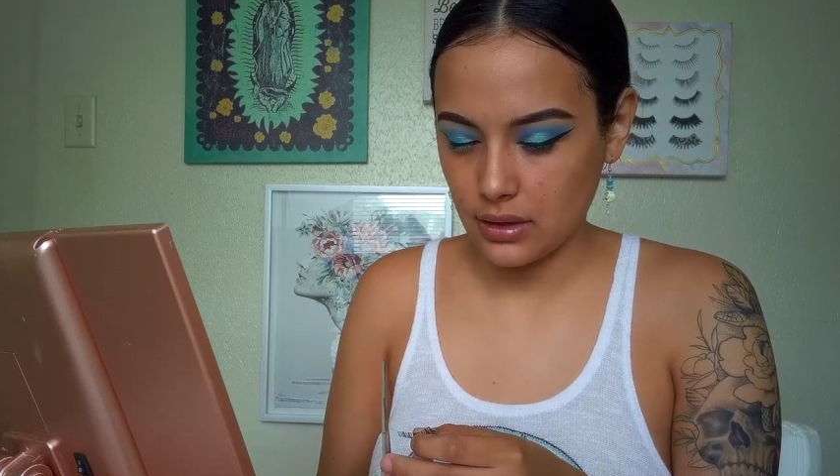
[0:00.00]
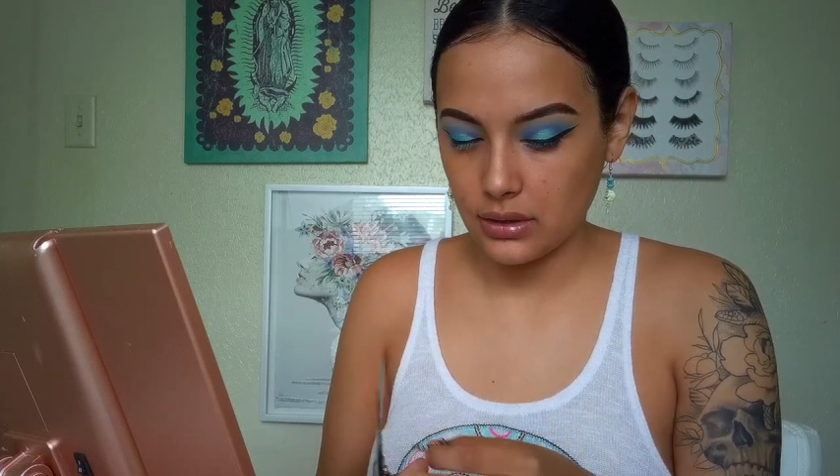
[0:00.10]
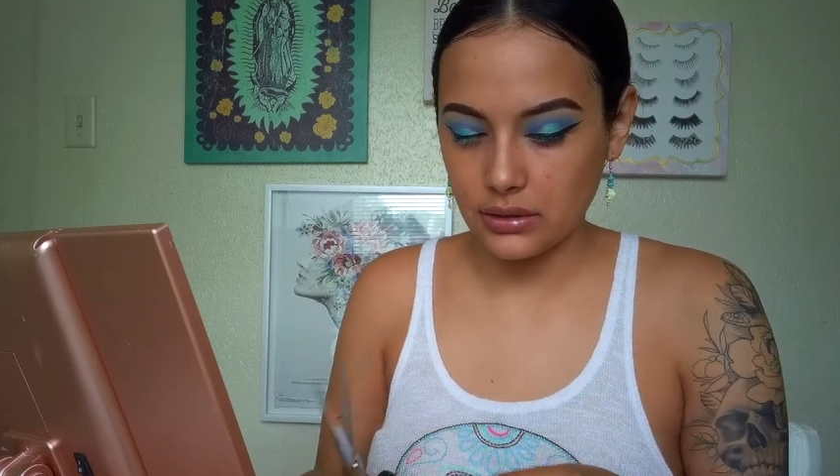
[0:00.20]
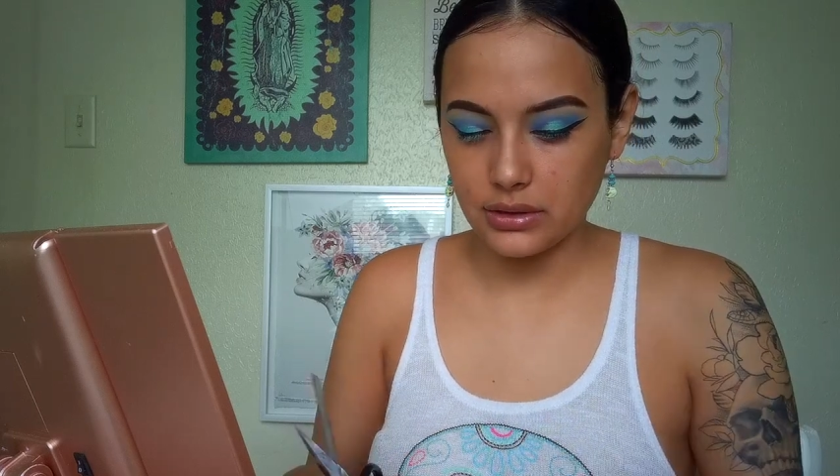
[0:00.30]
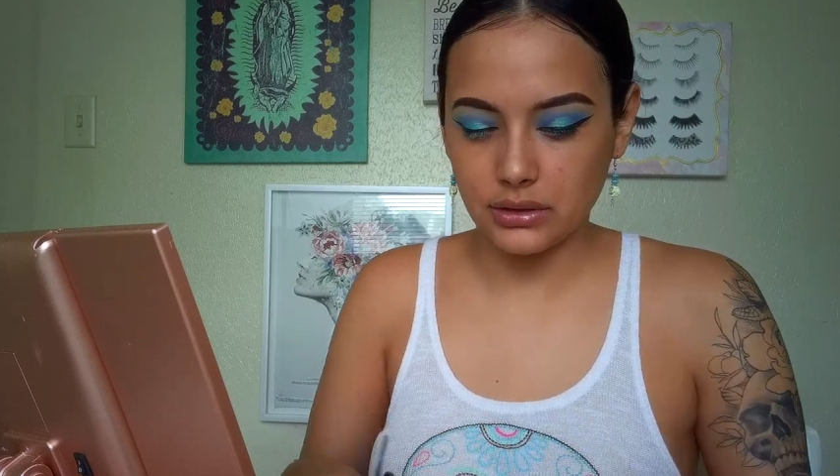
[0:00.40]

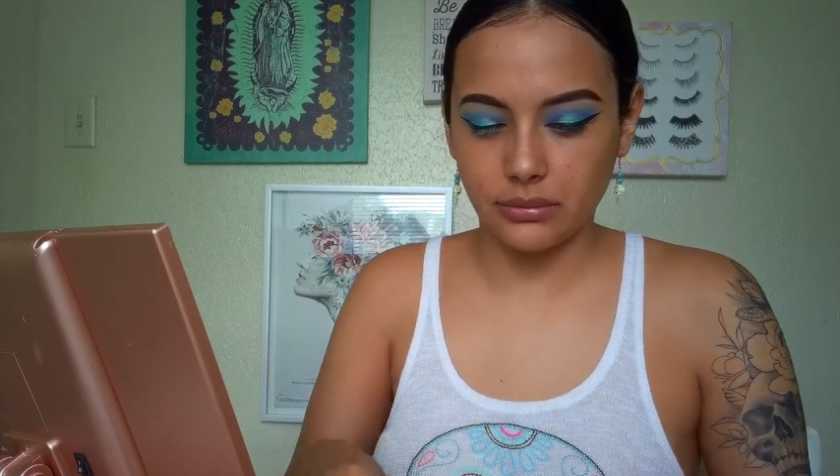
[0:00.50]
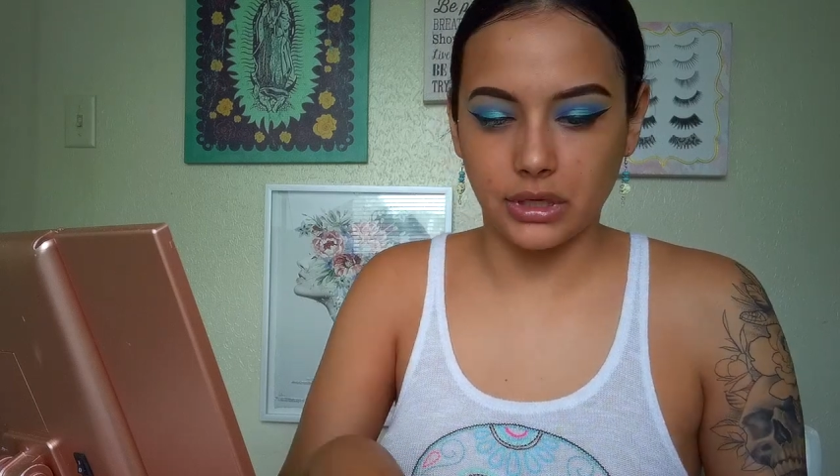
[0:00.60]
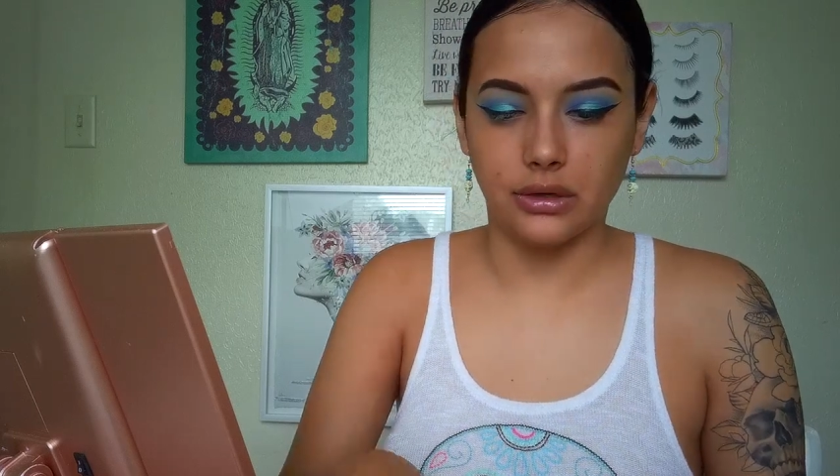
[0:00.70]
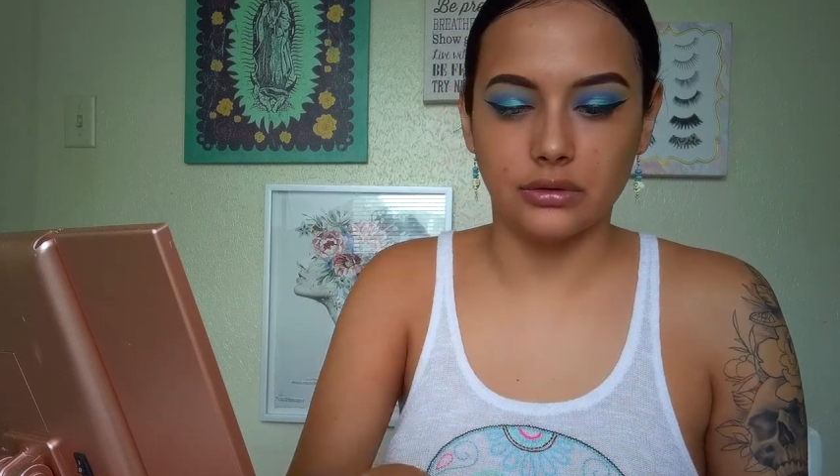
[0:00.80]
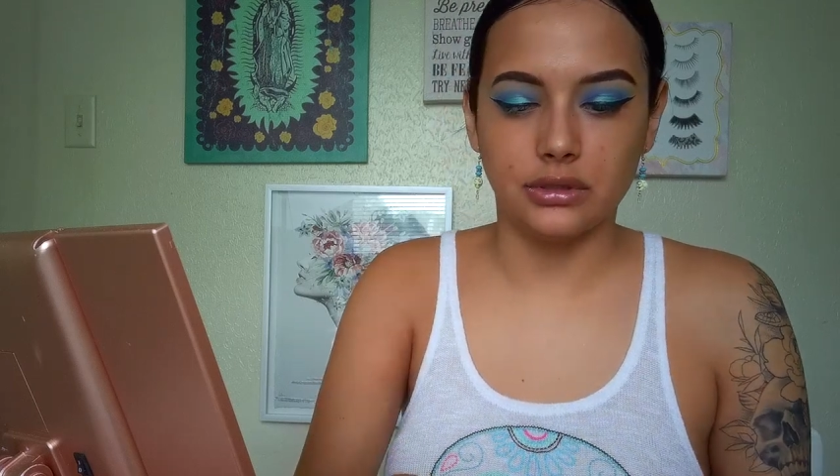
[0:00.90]
They're still my
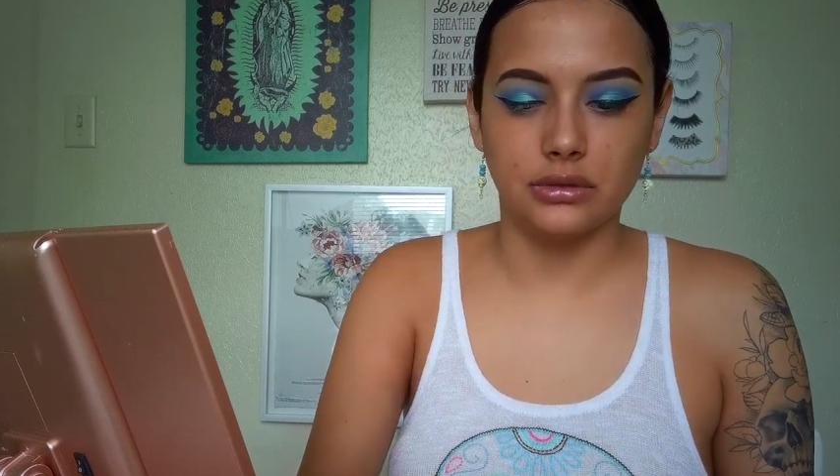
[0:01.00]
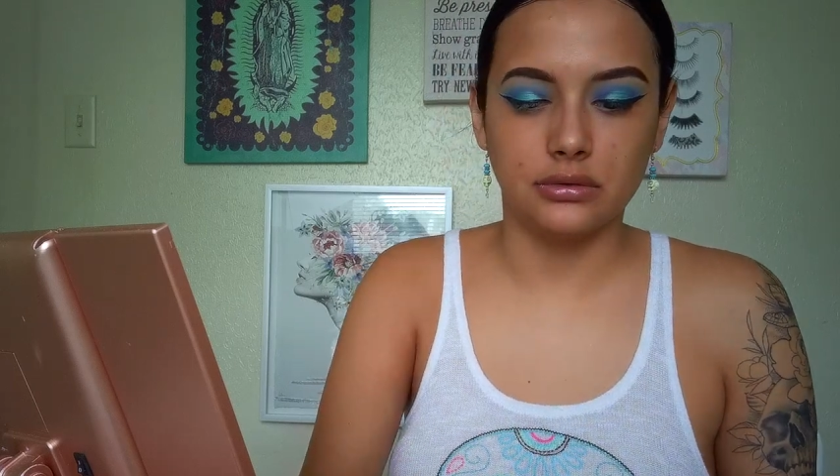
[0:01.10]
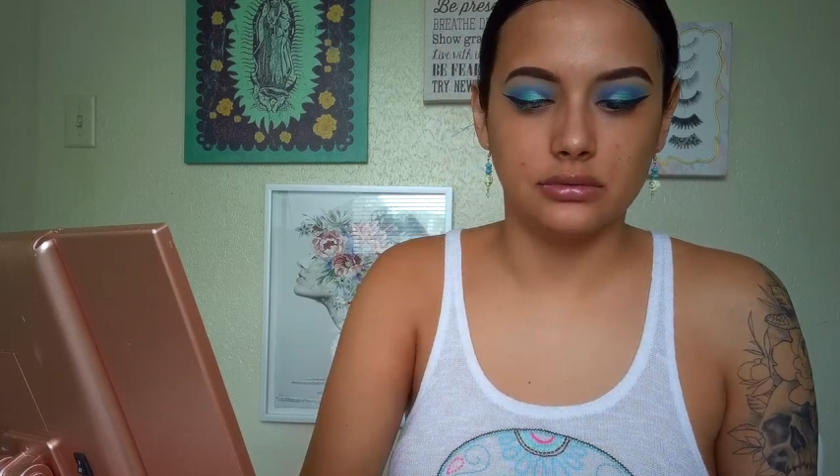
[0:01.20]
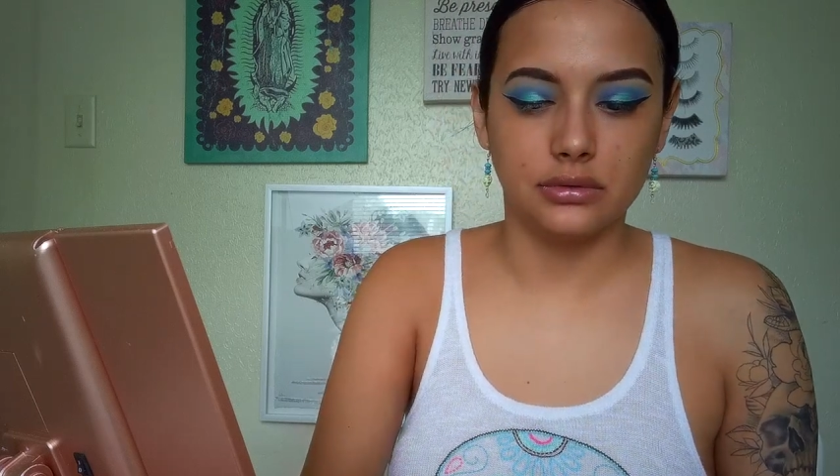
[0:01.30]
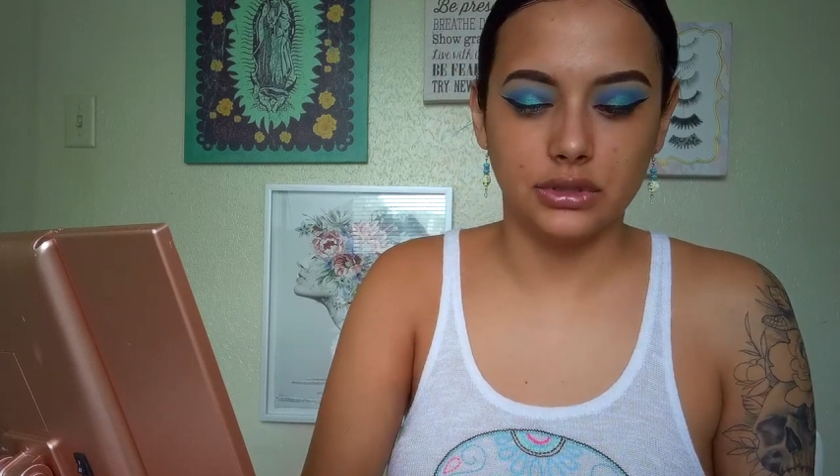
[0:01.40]
go-to.
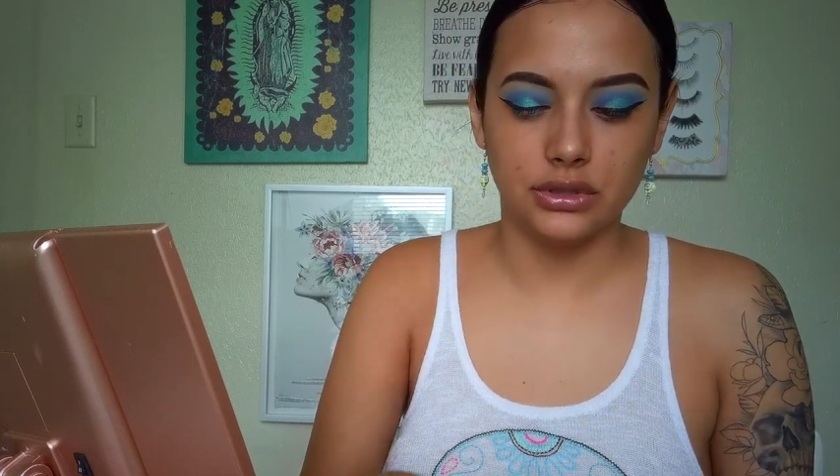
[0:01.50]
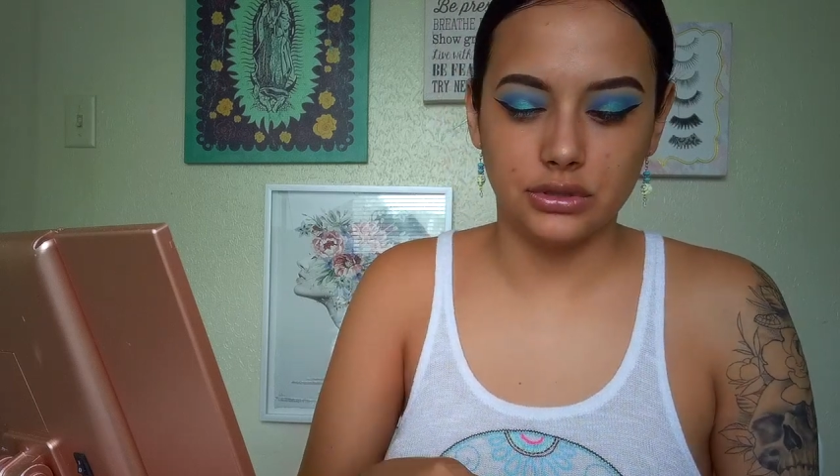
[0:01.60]
There's